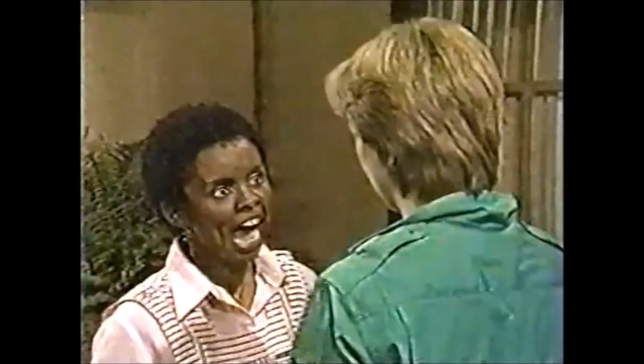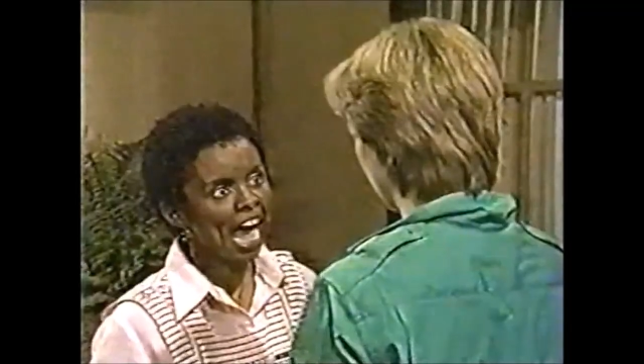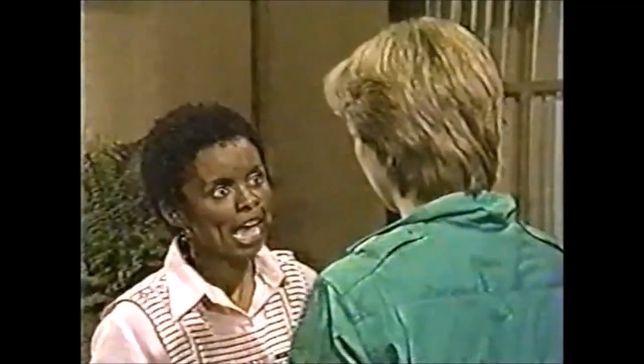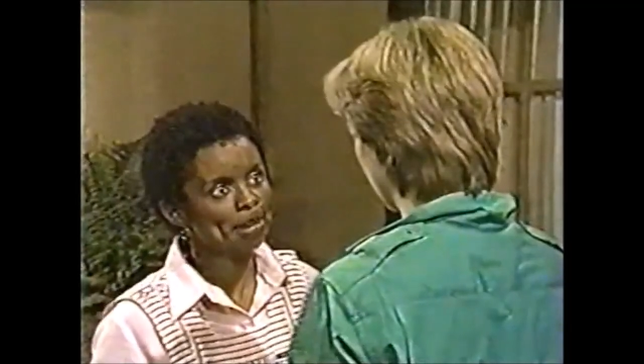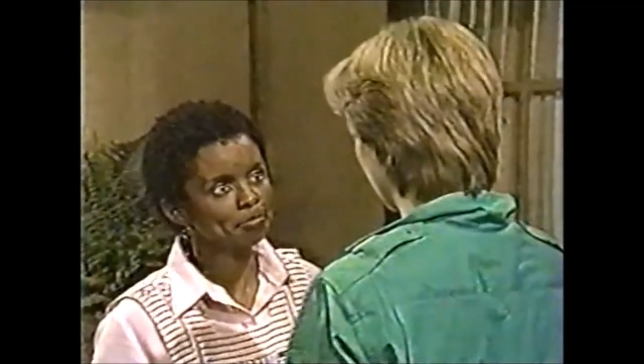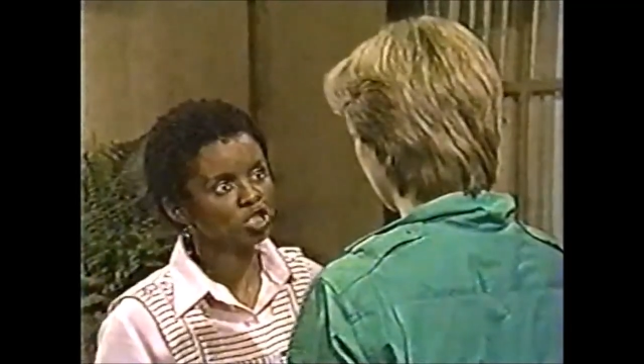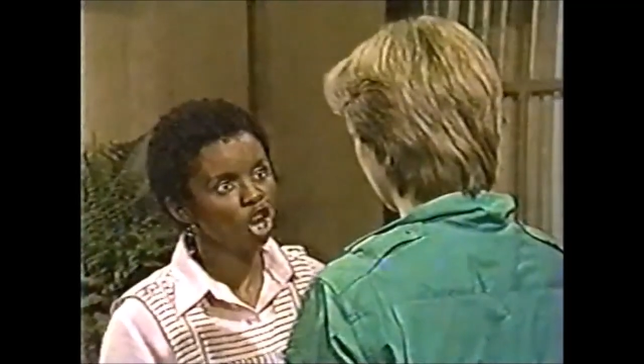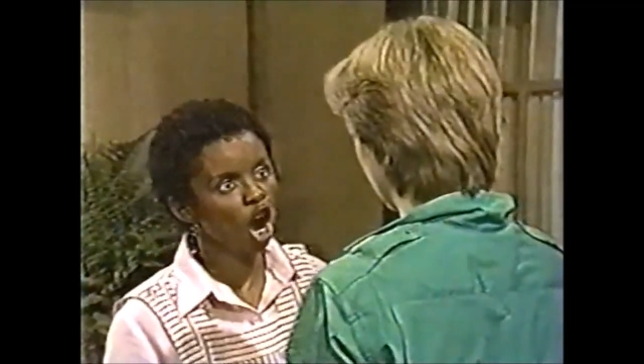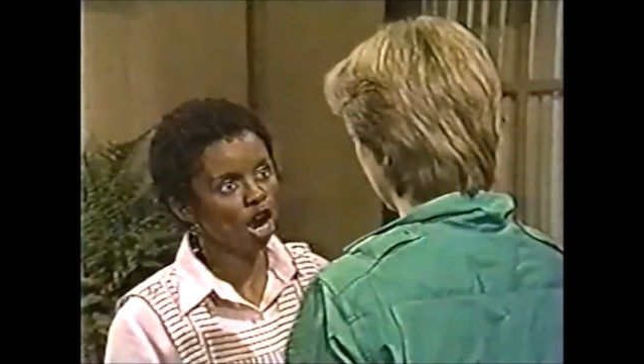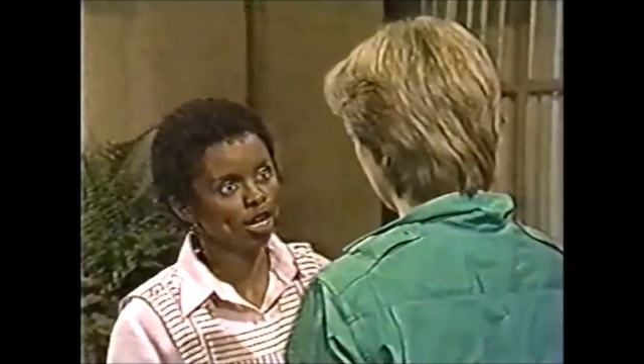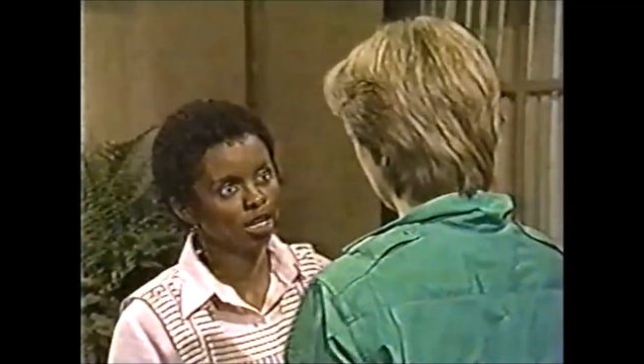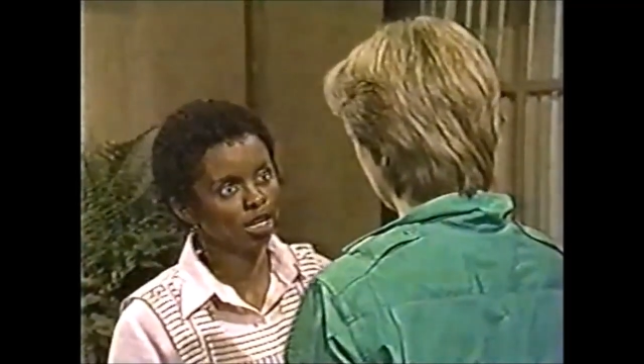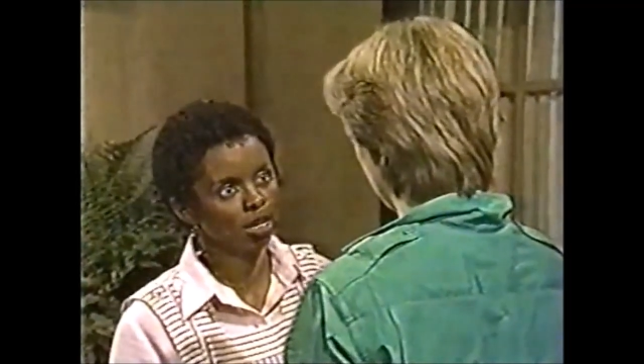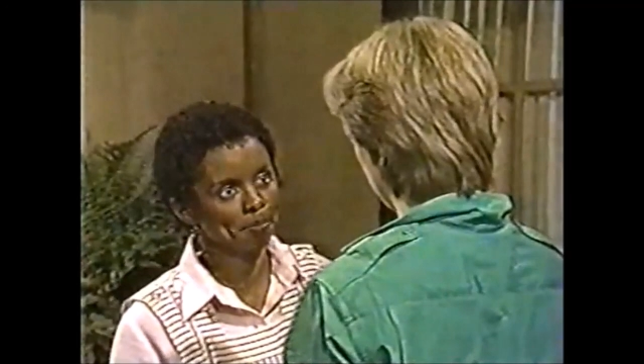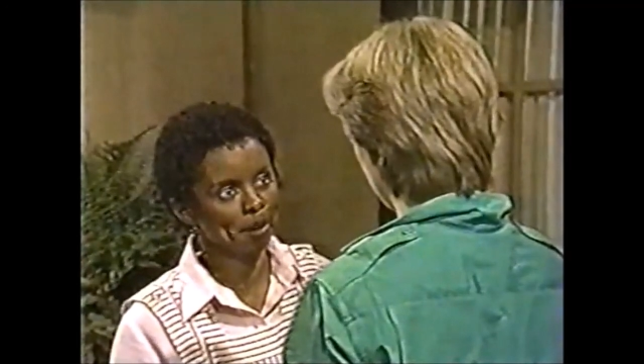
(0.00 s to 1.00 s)
I am
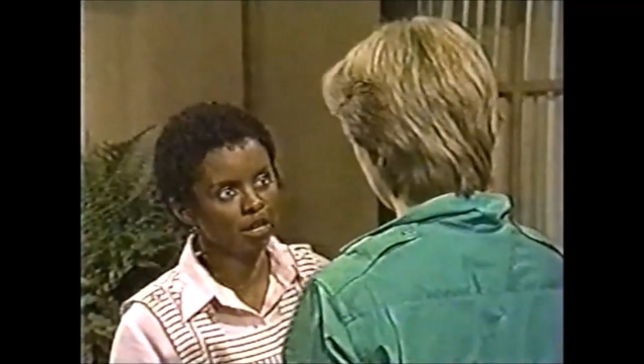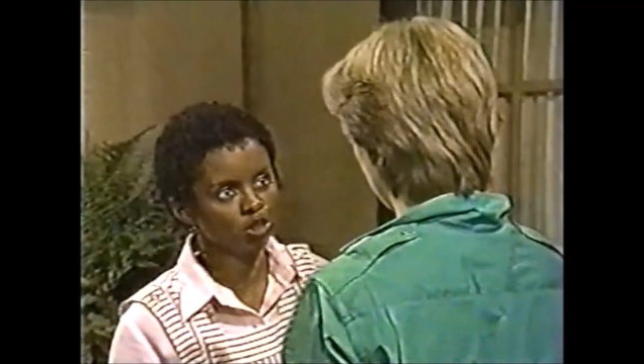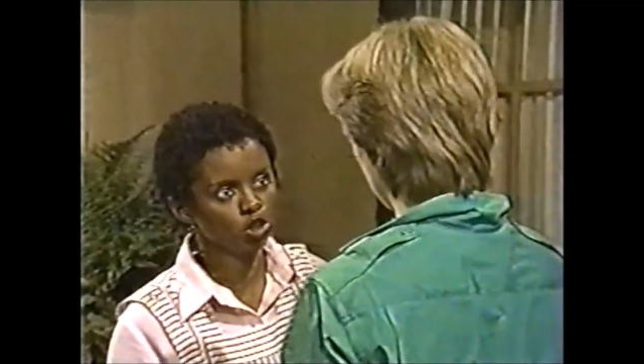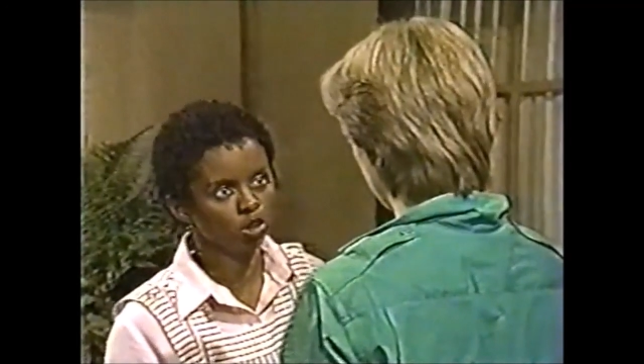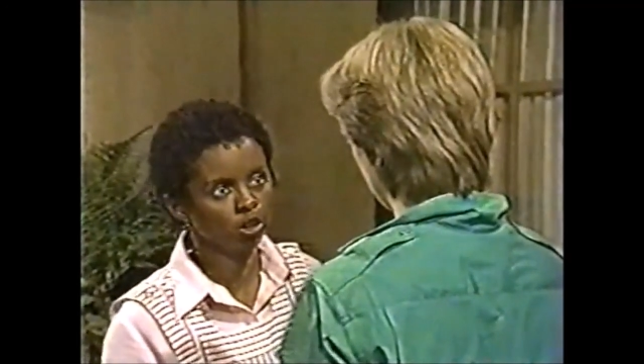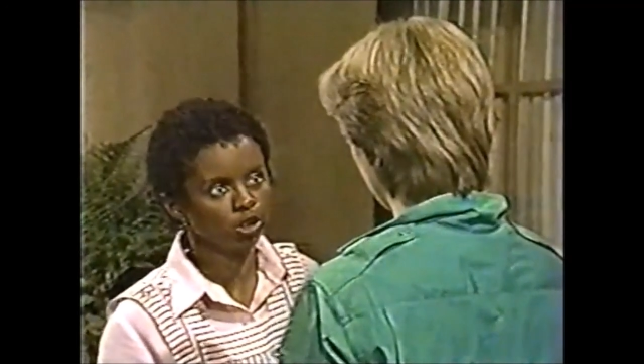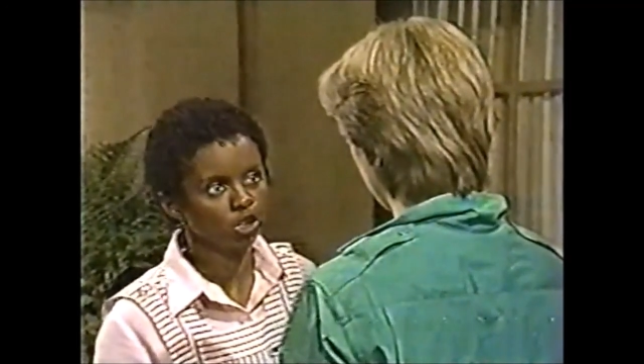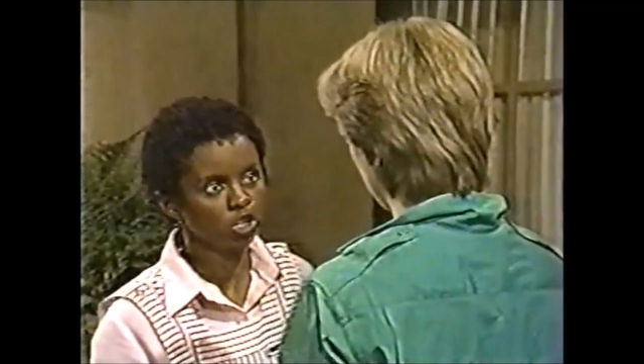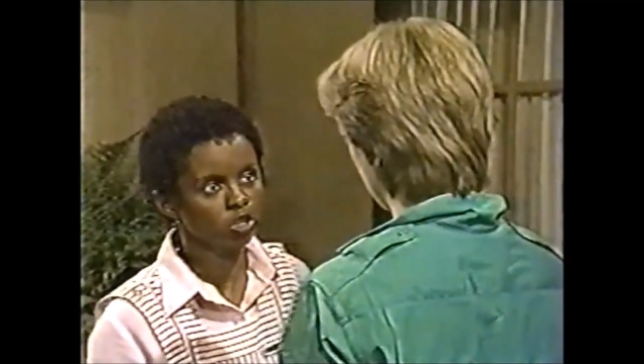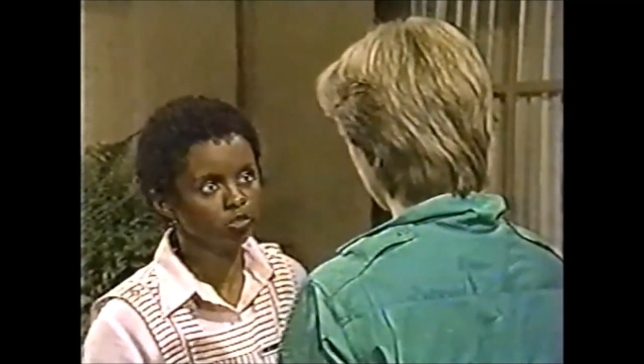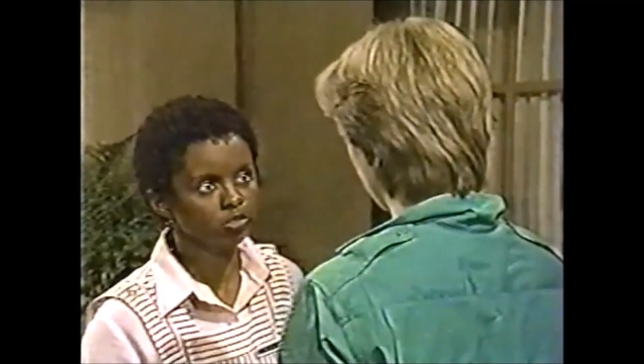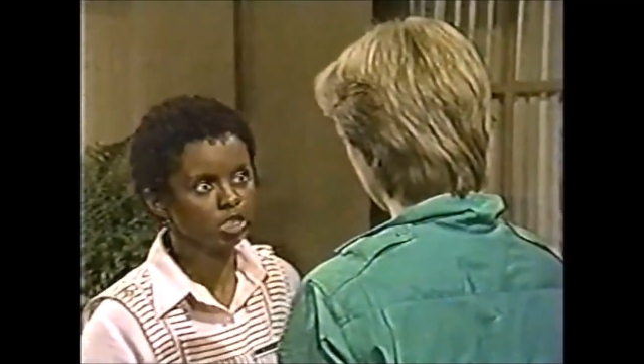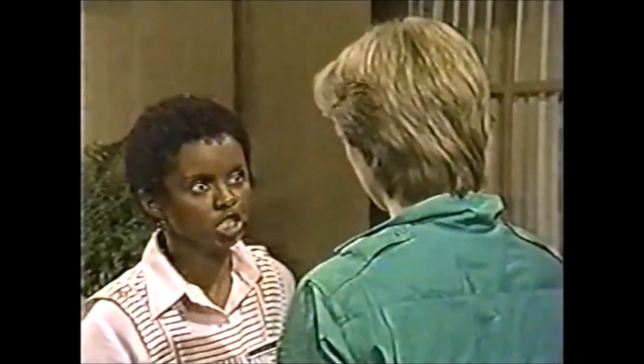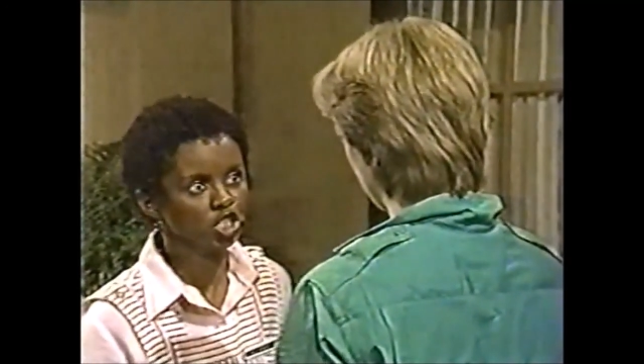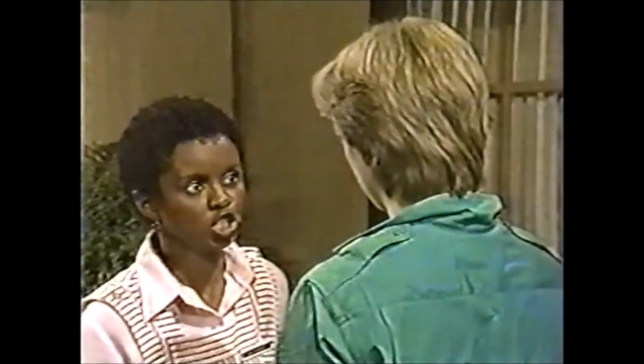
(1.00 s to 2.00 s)
talking about your
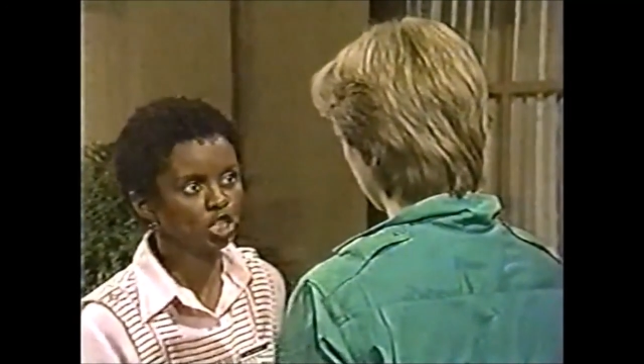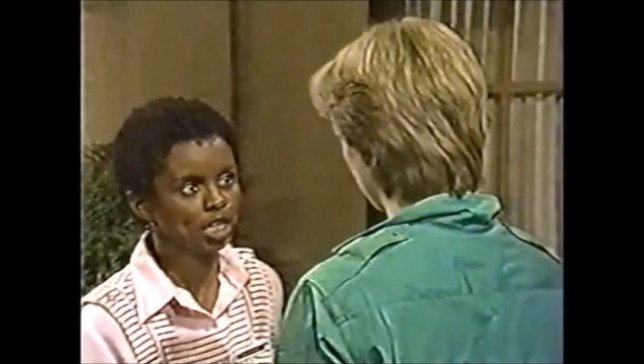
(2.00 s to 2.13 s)
accusing